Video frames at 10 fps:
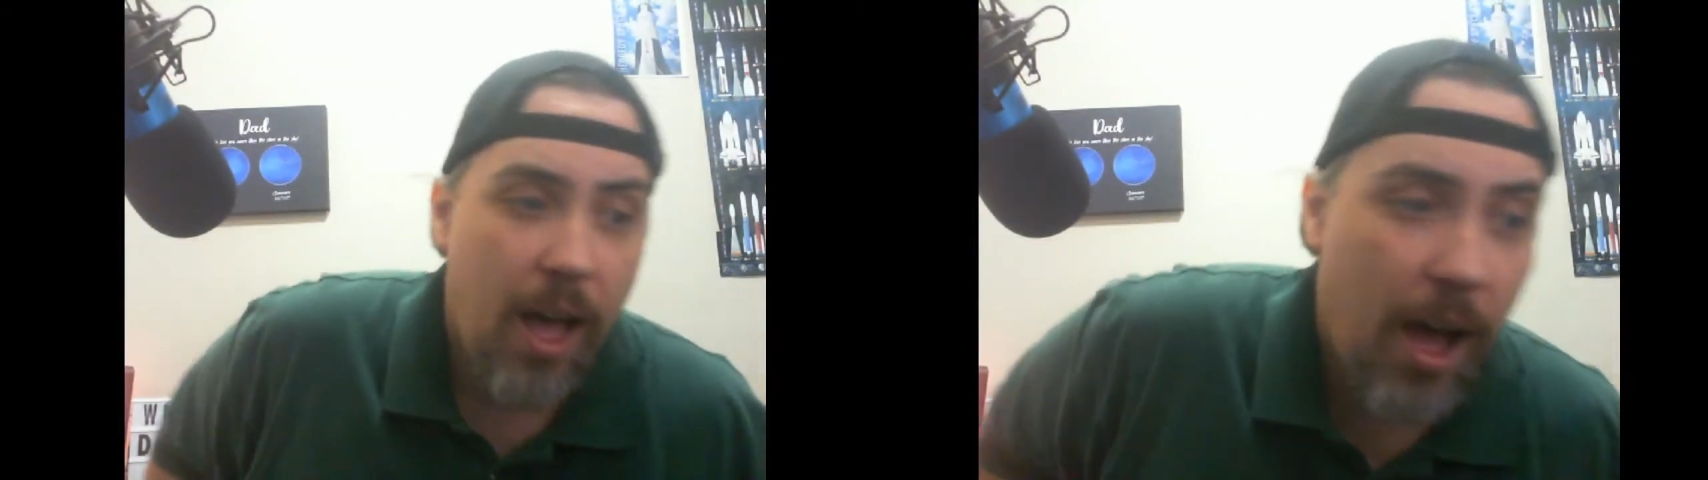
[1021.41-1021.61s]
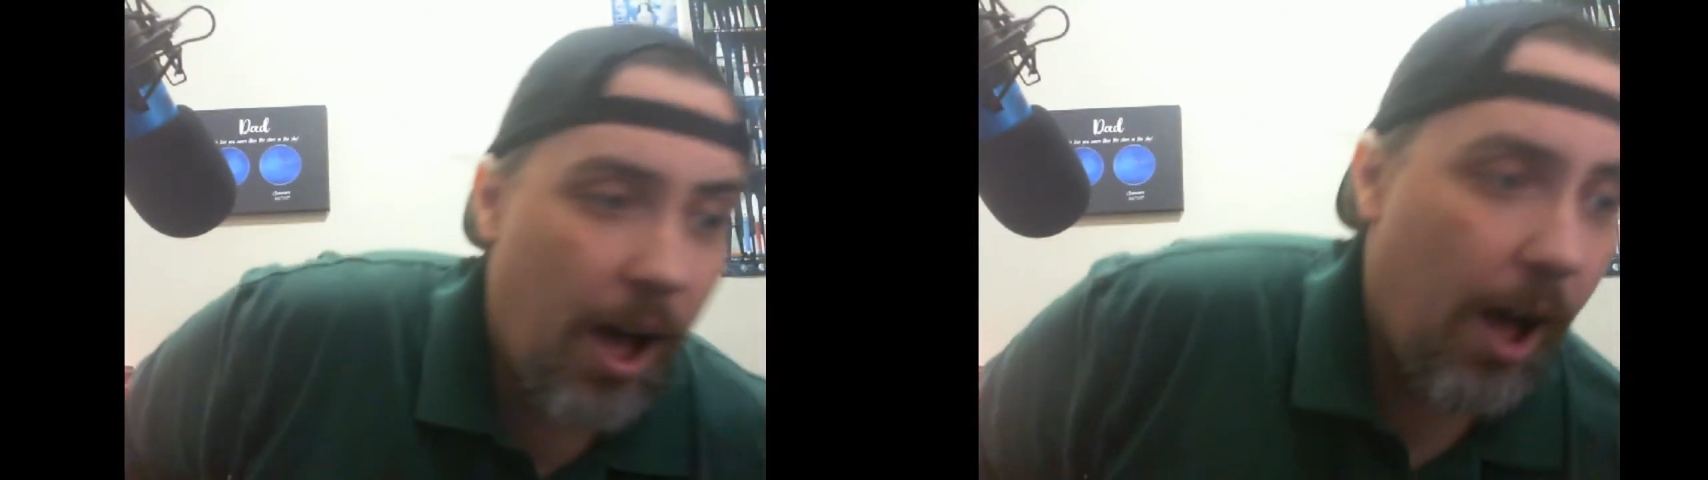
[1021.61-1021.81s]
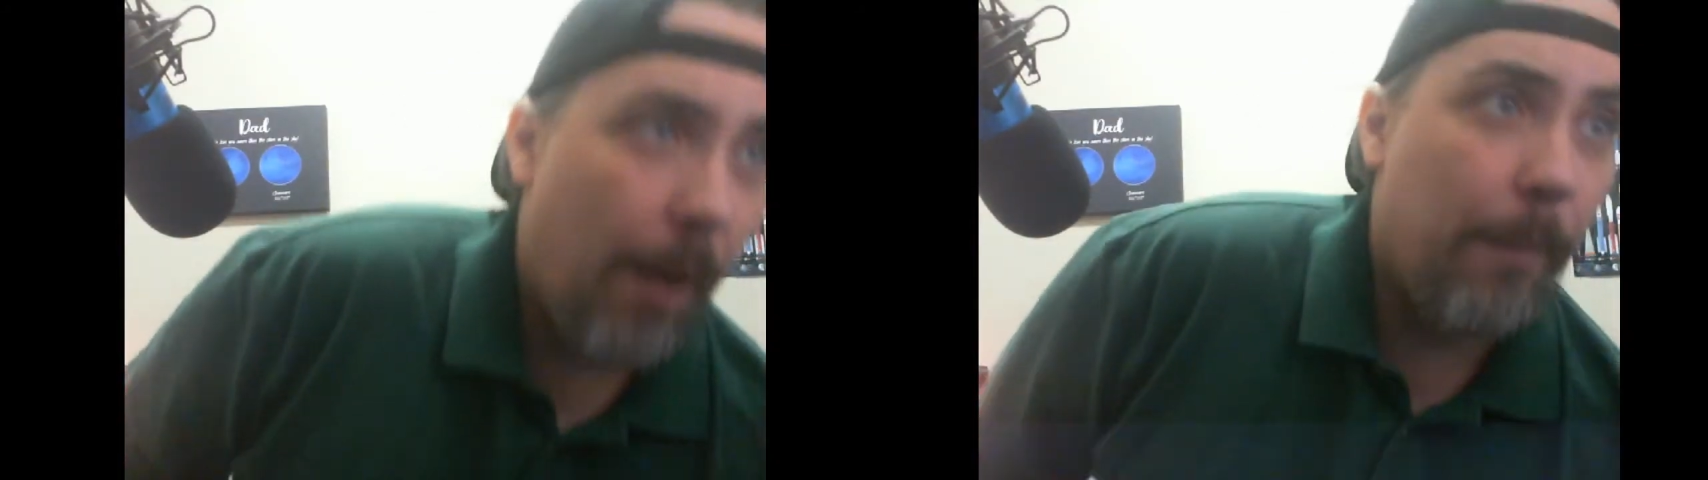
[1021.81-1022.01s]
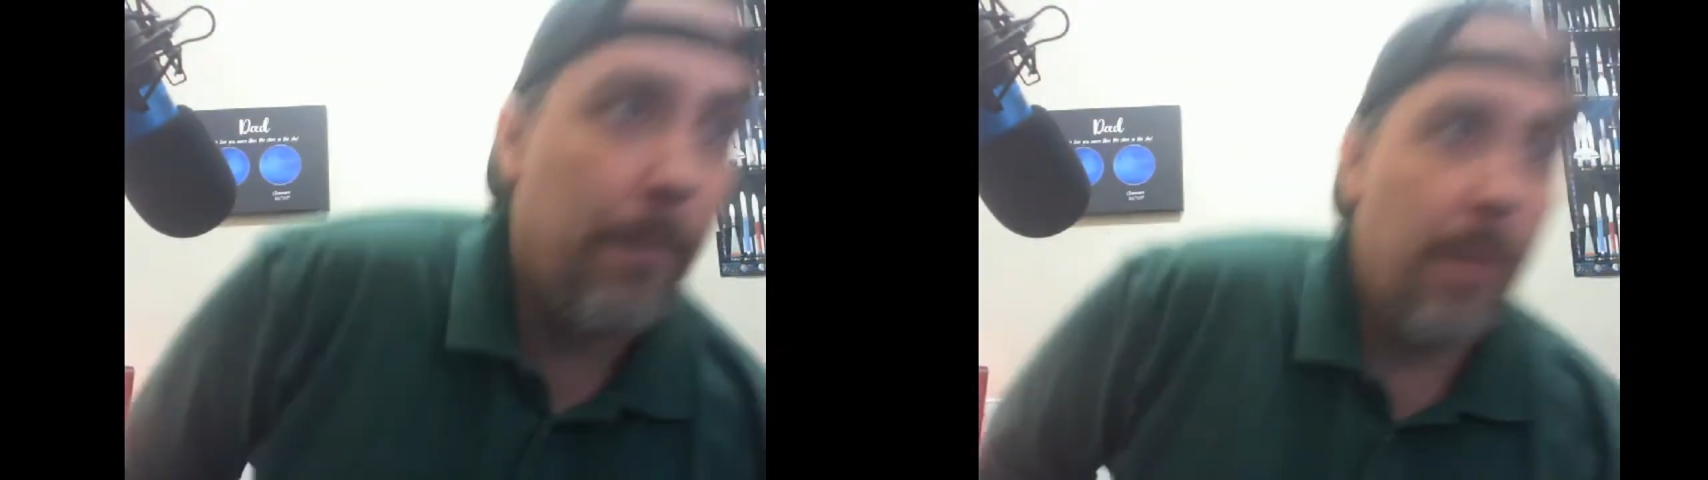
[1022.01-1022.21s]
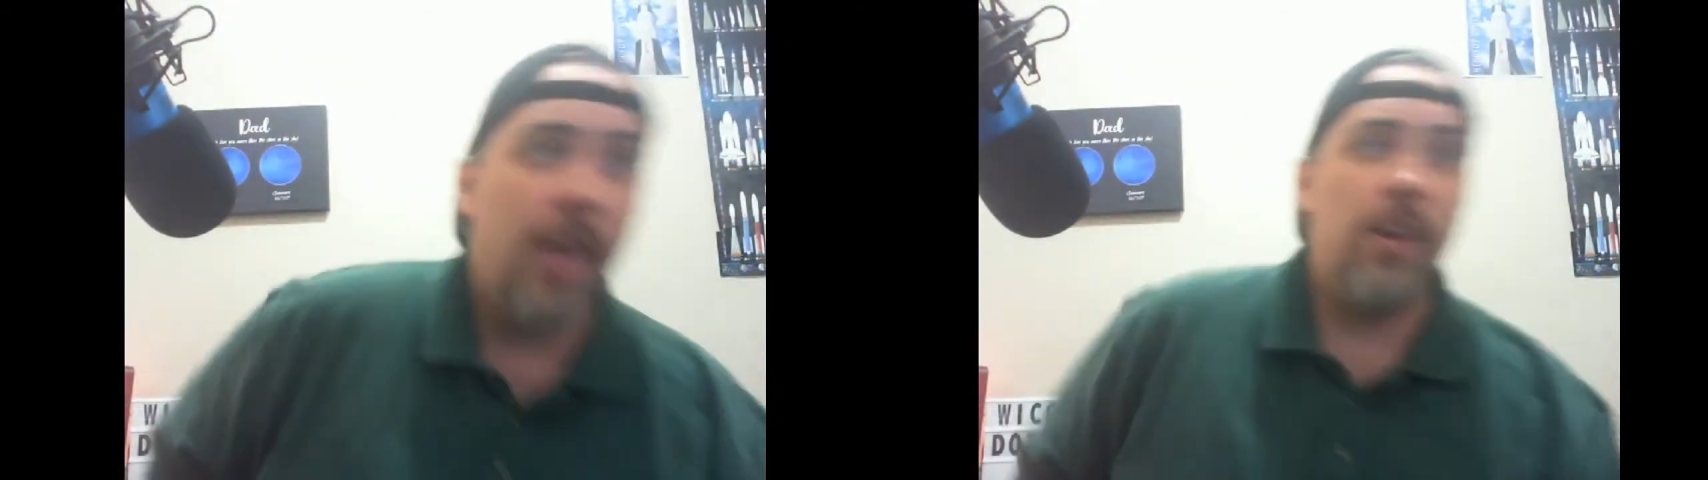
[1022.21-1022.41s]

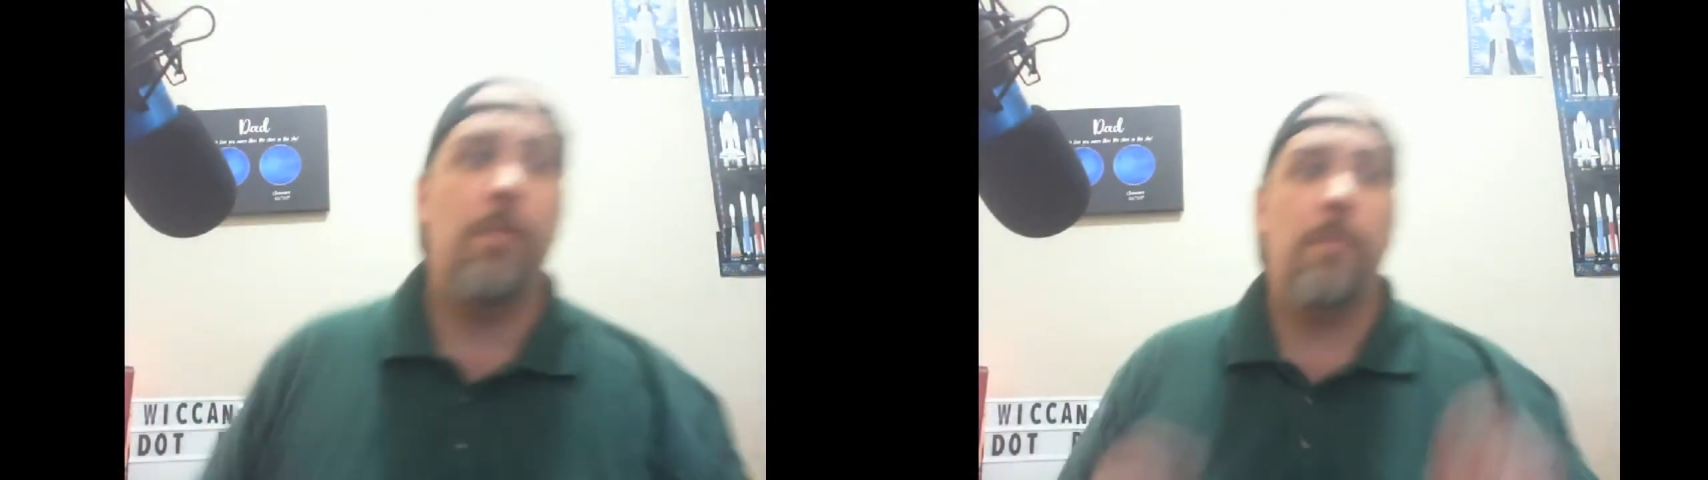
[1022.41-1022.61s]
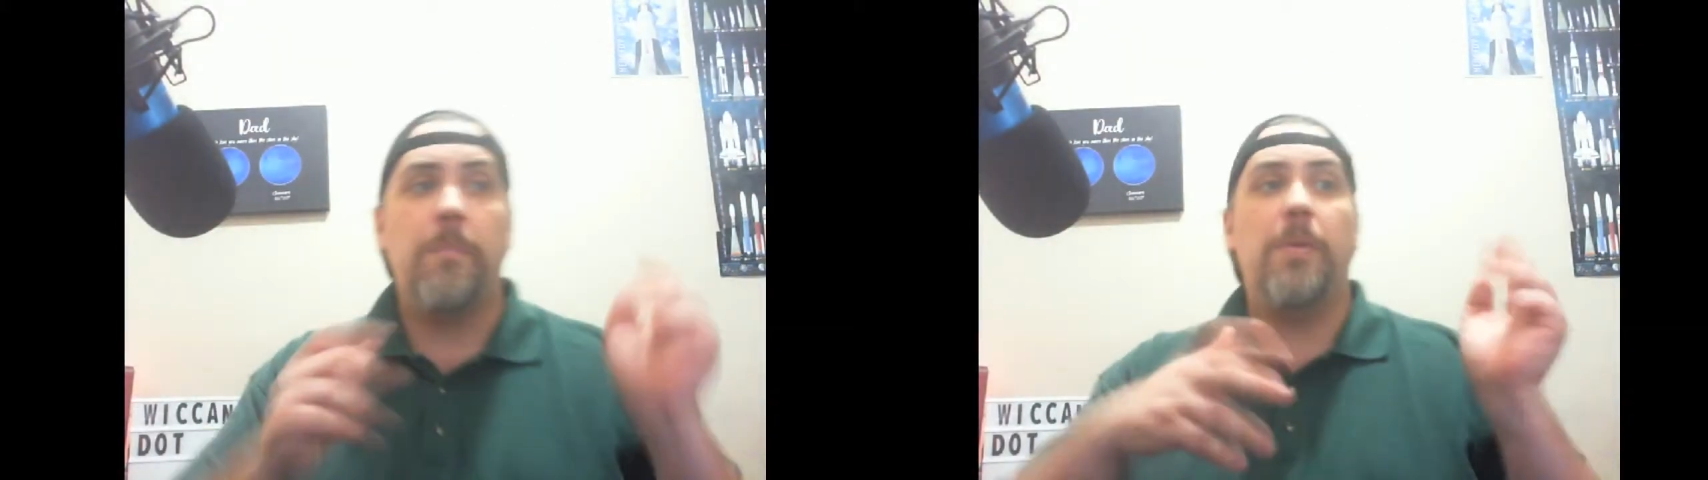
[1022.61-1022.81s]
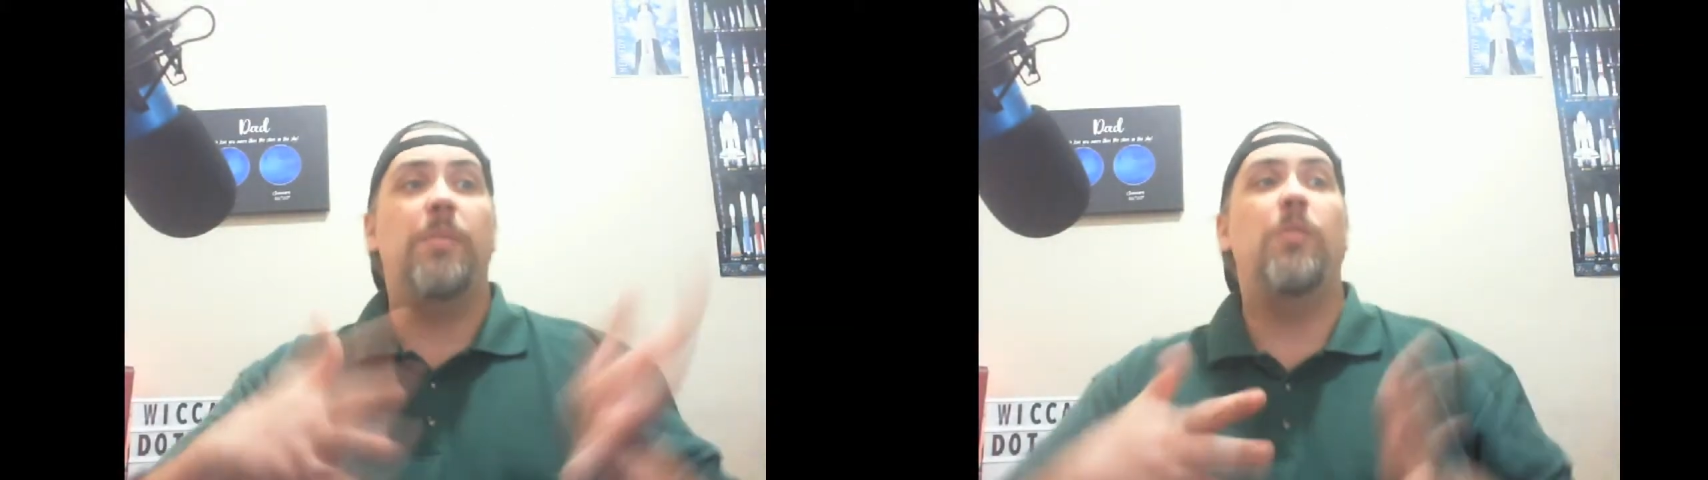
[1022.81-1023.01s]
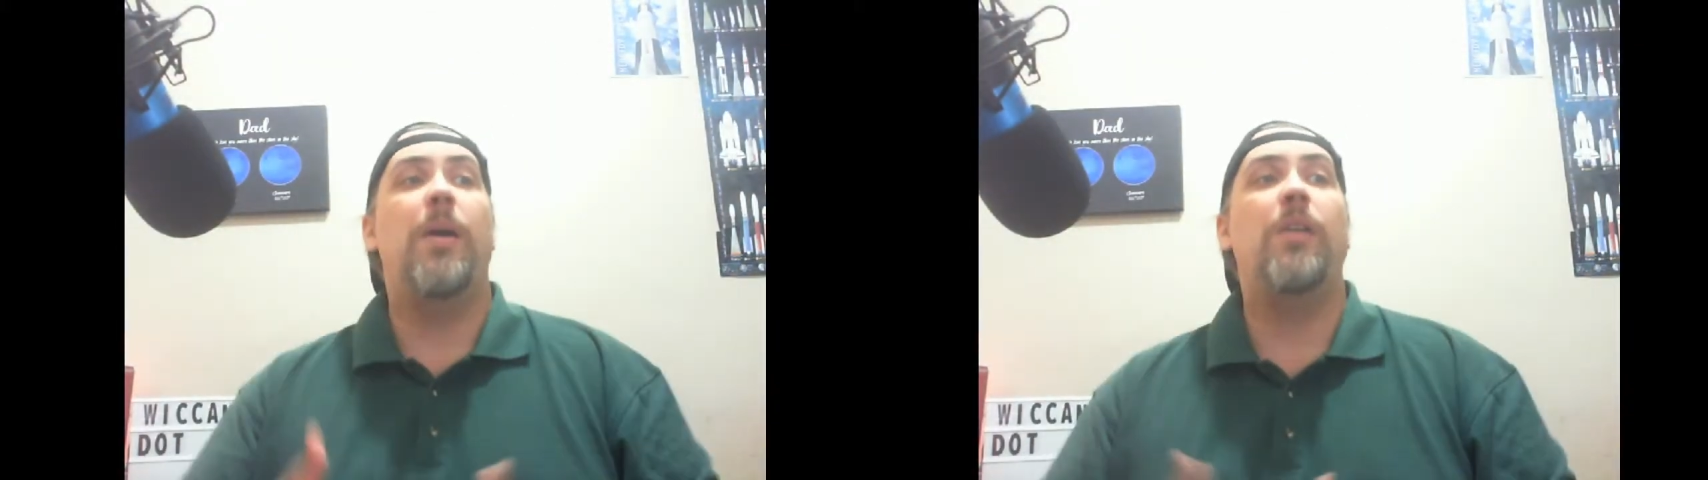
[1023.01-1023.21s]
But no matter